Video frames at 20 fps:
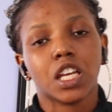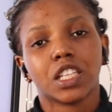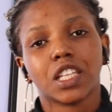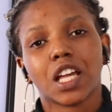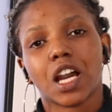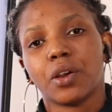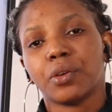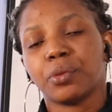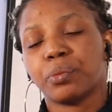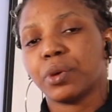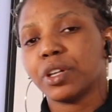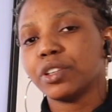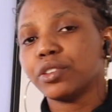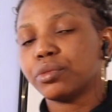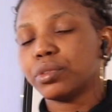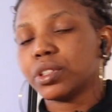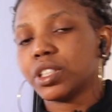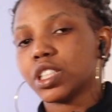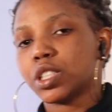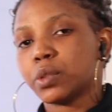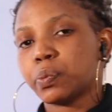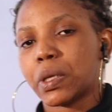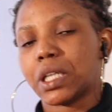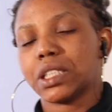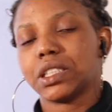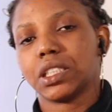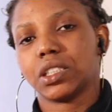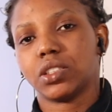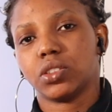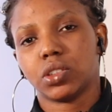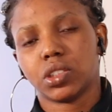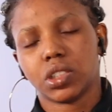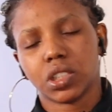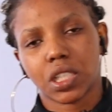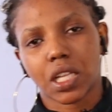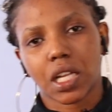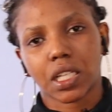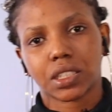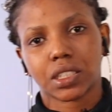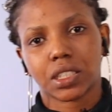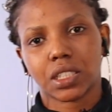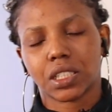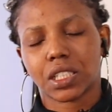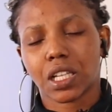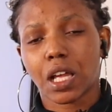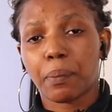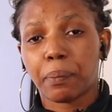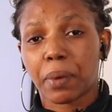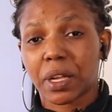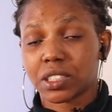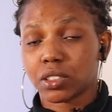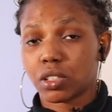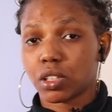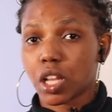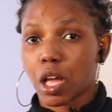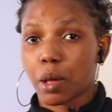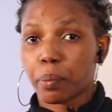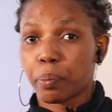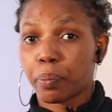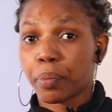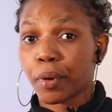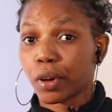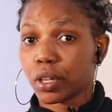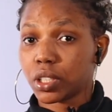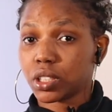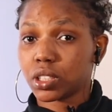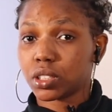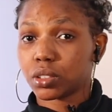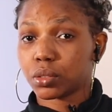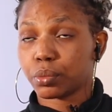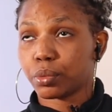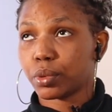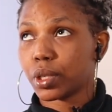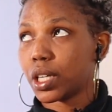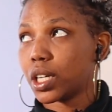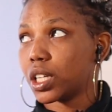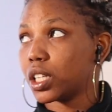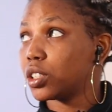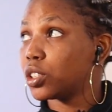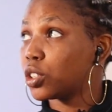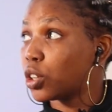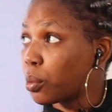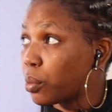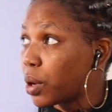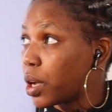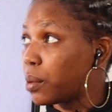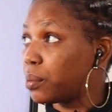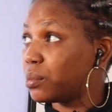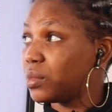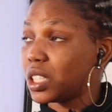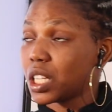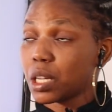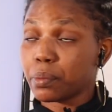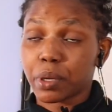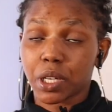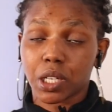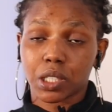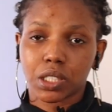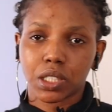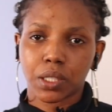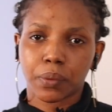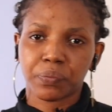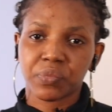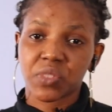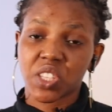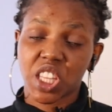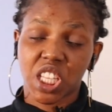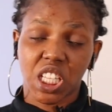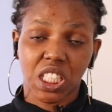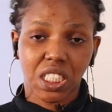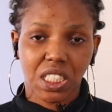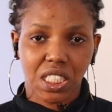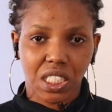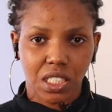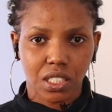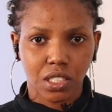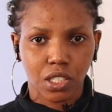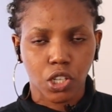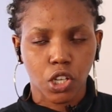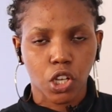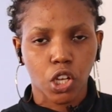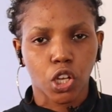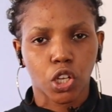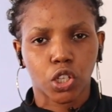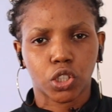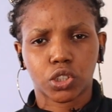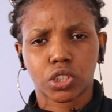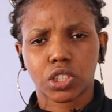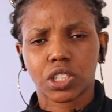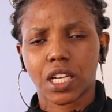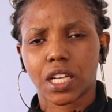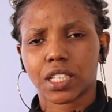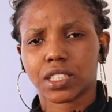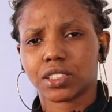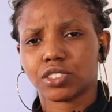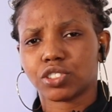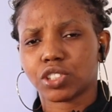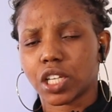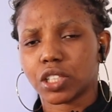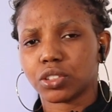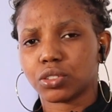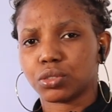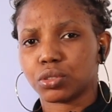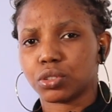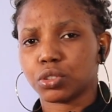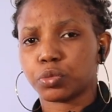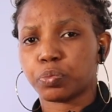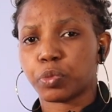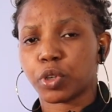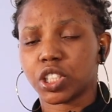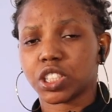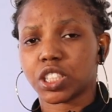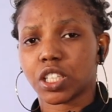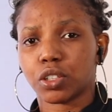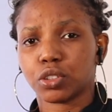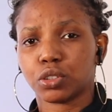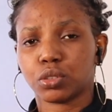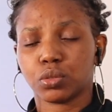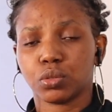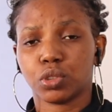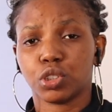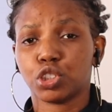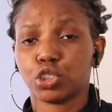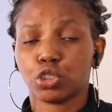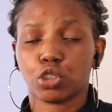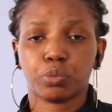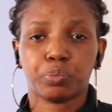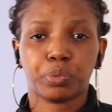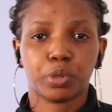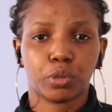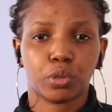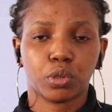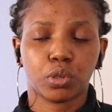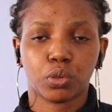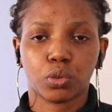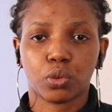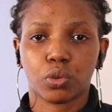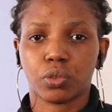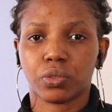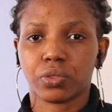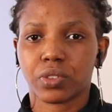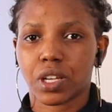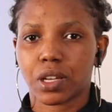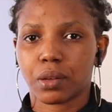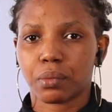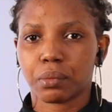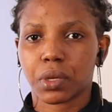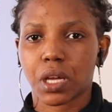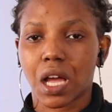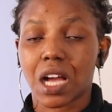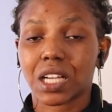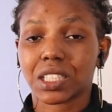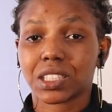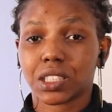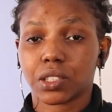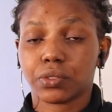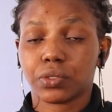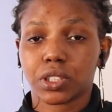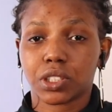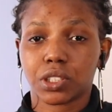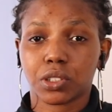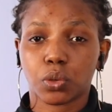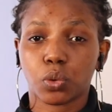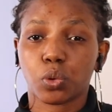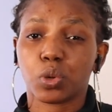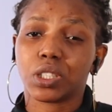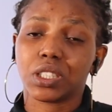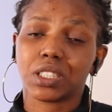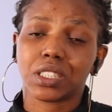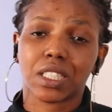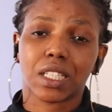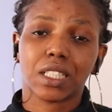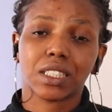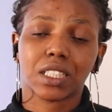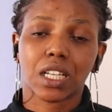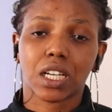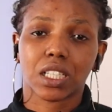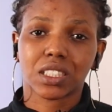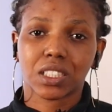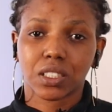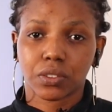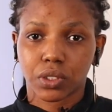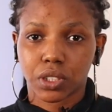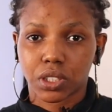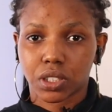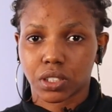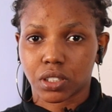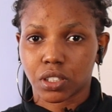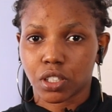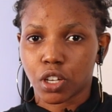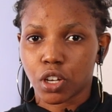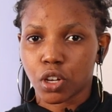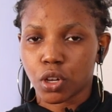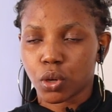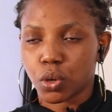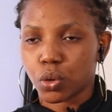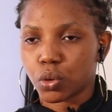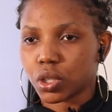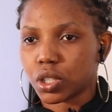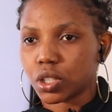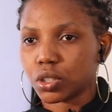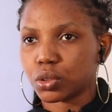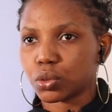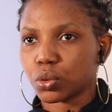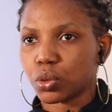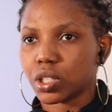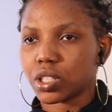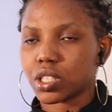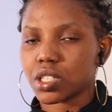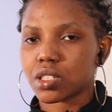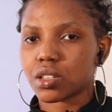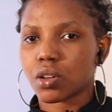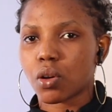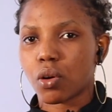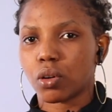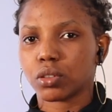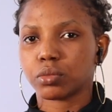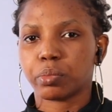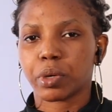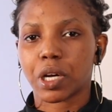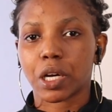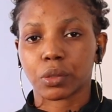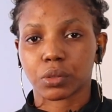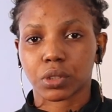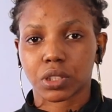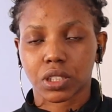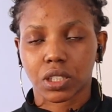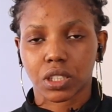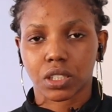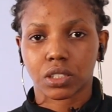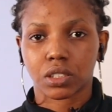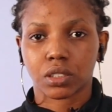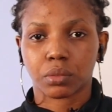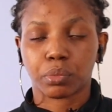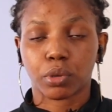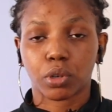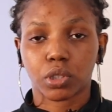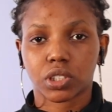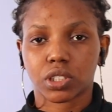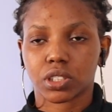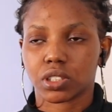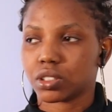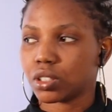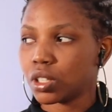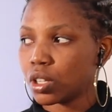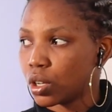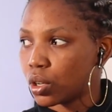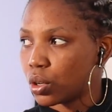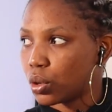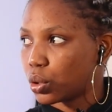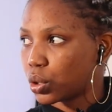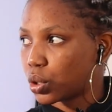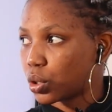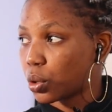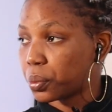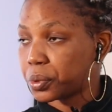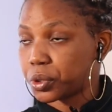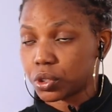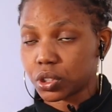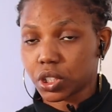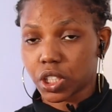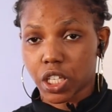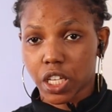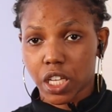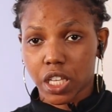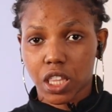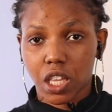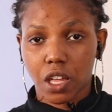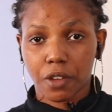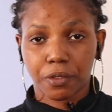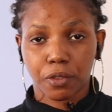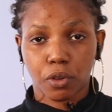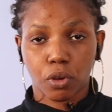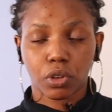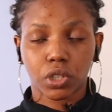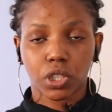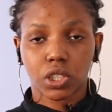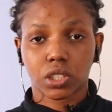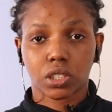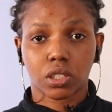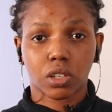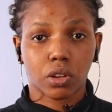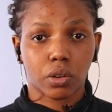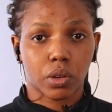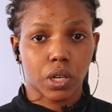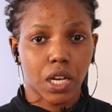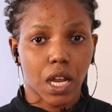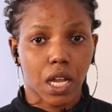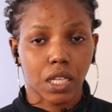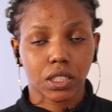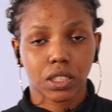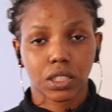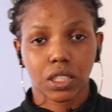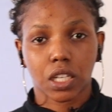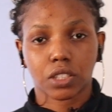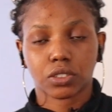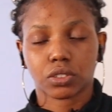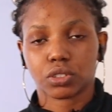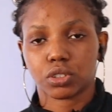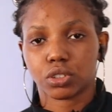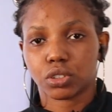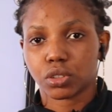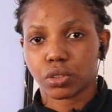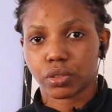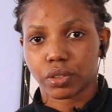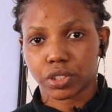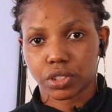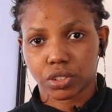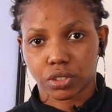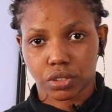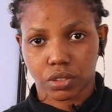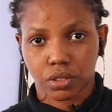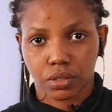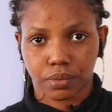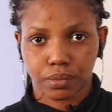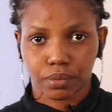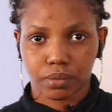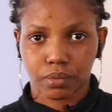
Now, when you read this passage, you see that in that particular point where labeled 13, you see that it's trying to point out to a short period of activity or intense activity. Okay, so it is called bouts in boxing. Okay, option A, therefore, is the correct answer to this question.